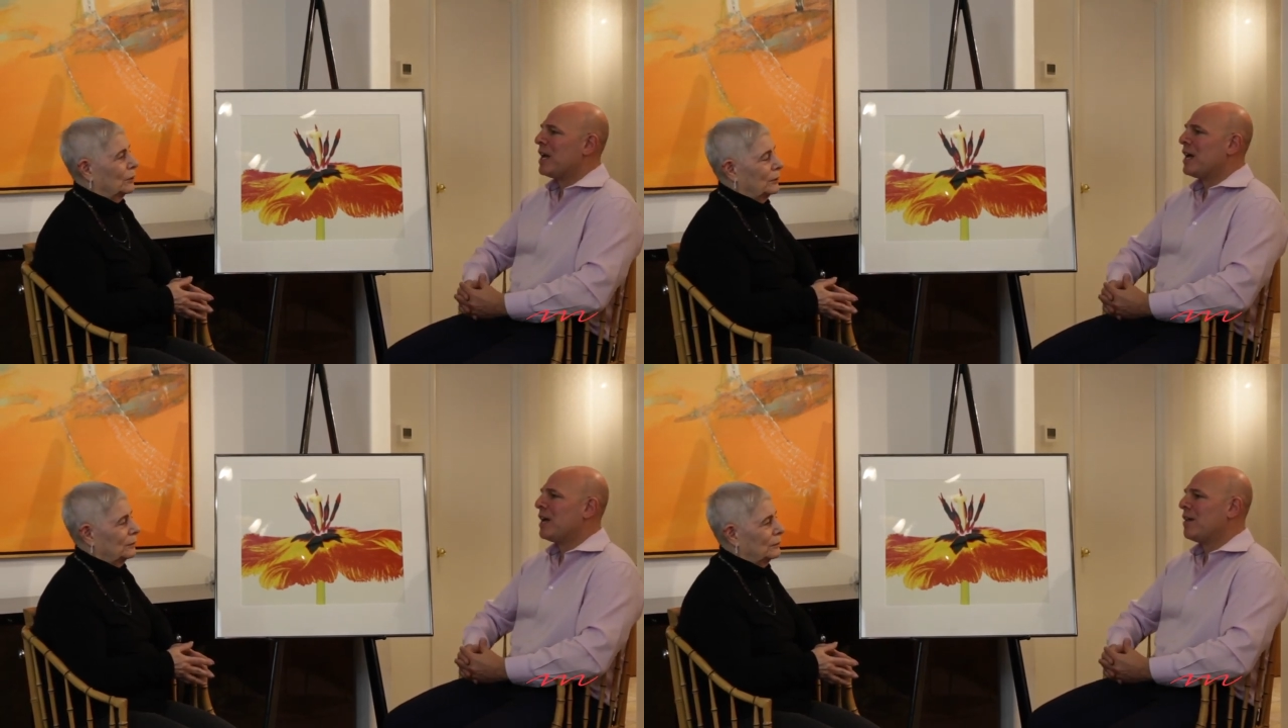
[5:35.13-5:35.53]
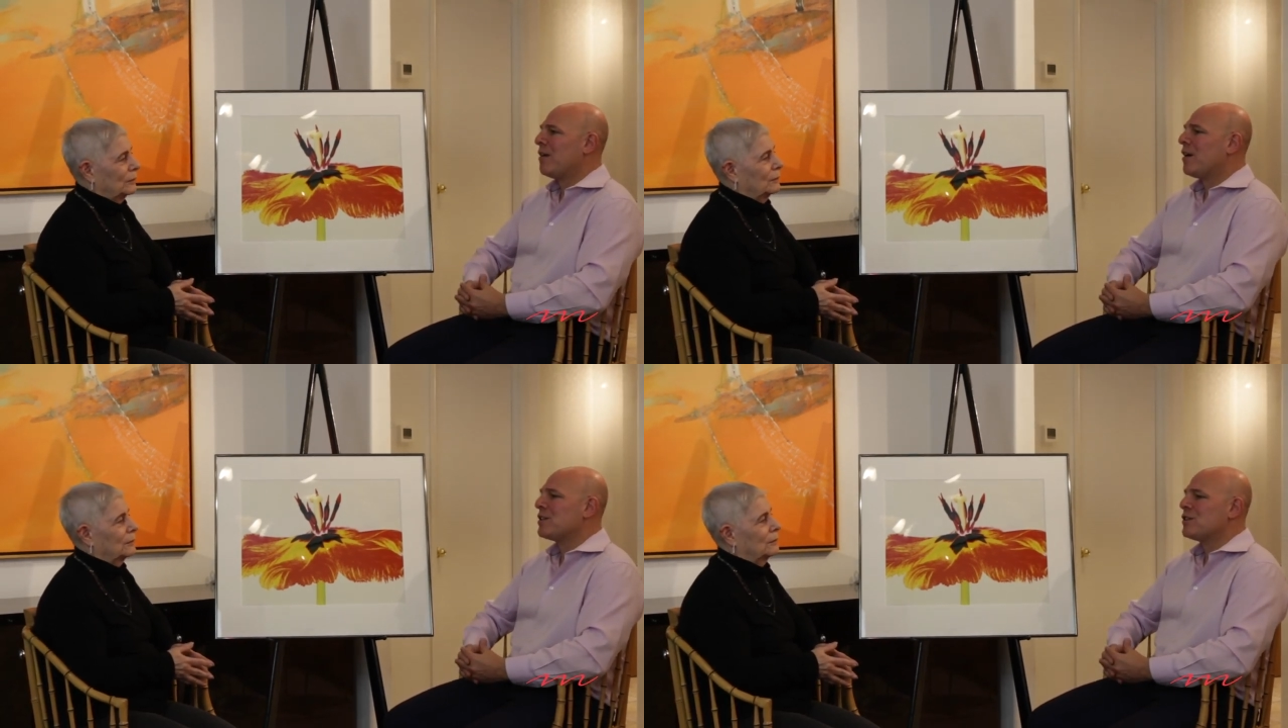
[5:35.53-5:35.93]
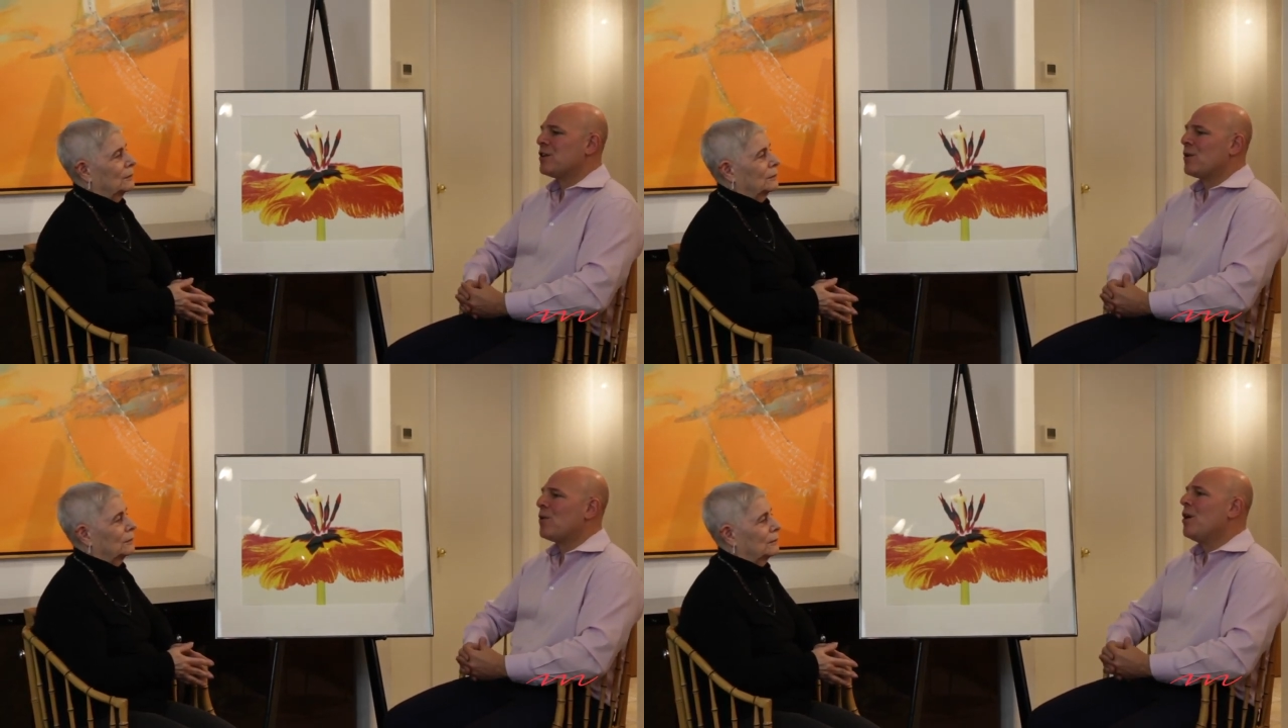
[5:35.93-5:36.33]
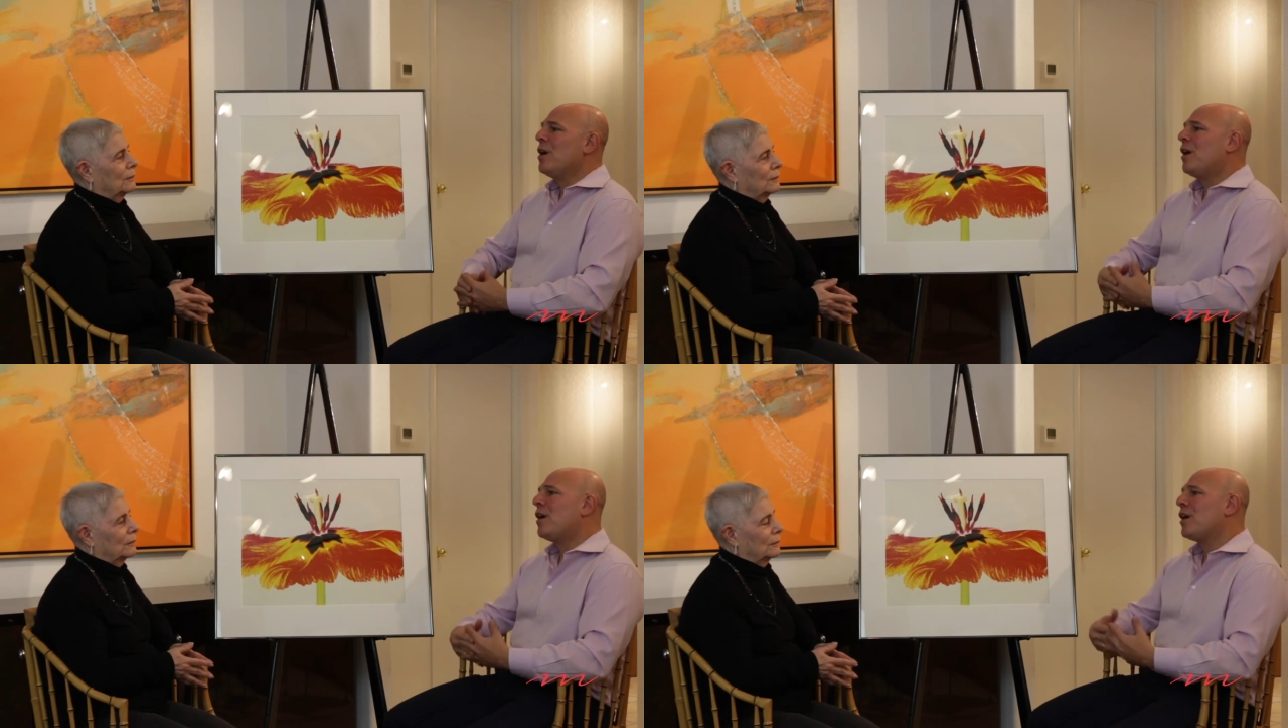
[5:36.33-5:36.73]
And also
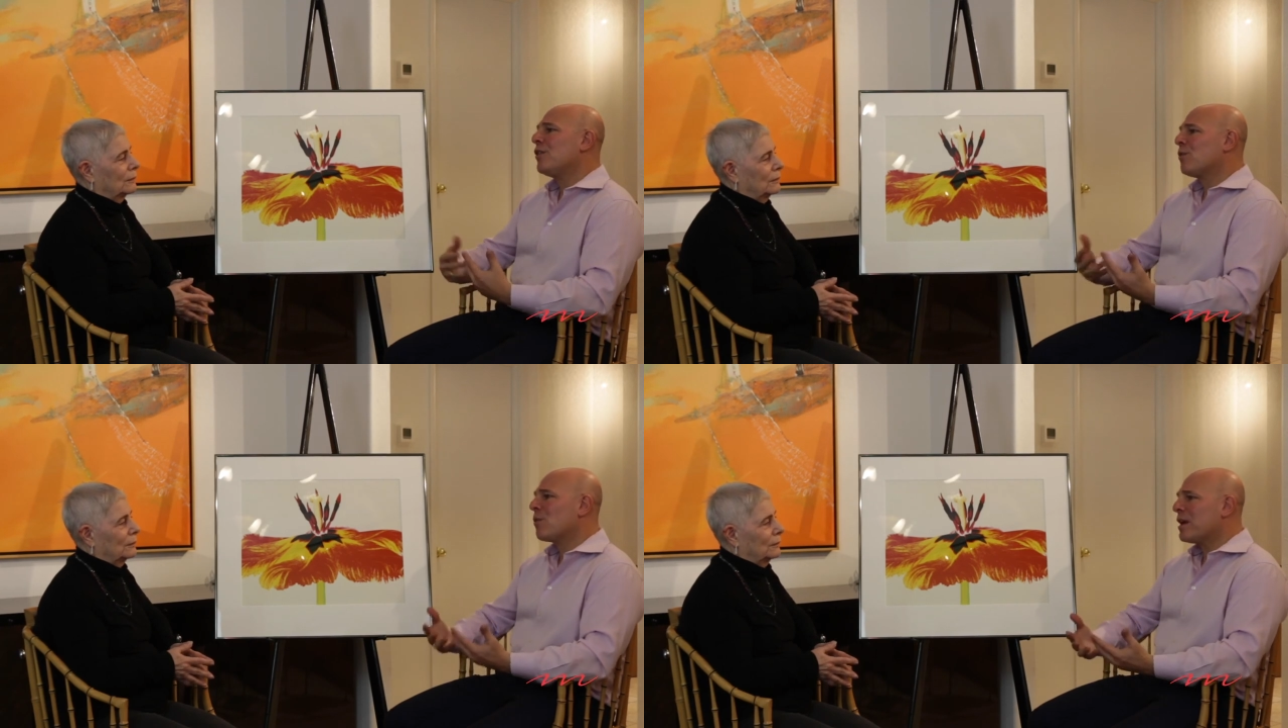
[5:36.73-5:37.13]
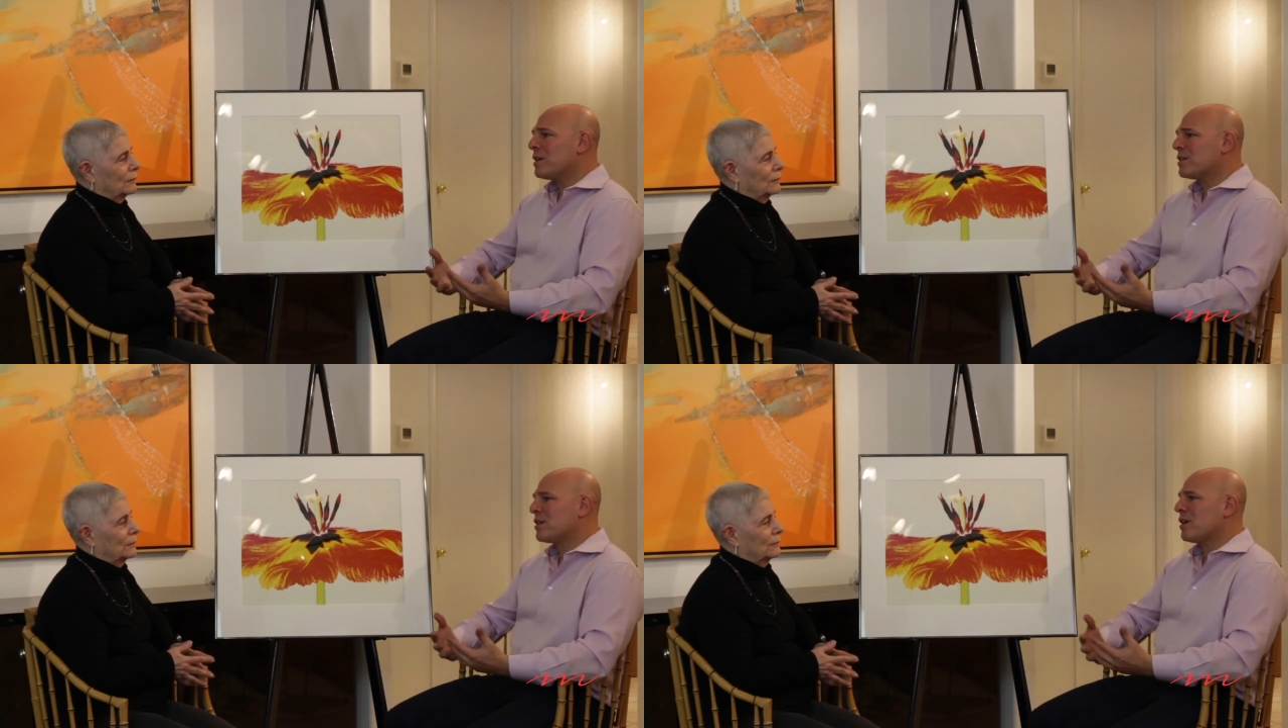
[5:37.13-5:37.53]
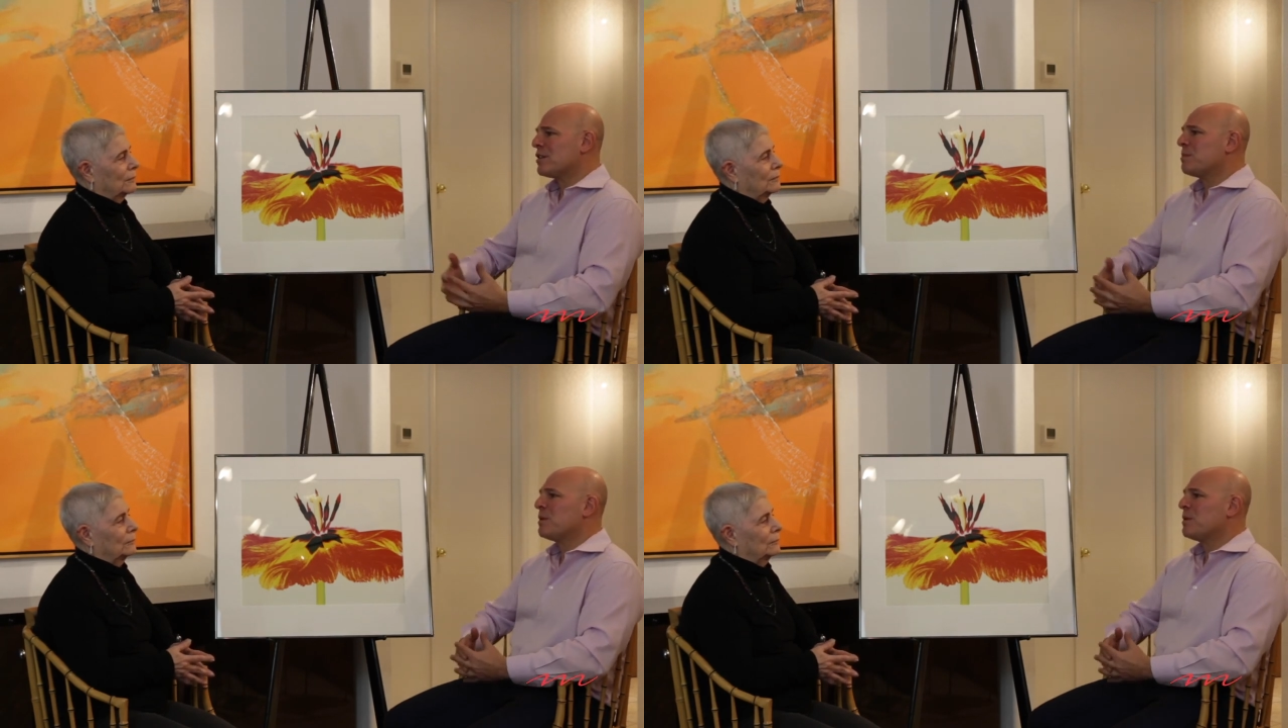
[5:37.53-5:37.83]
on the Renaissance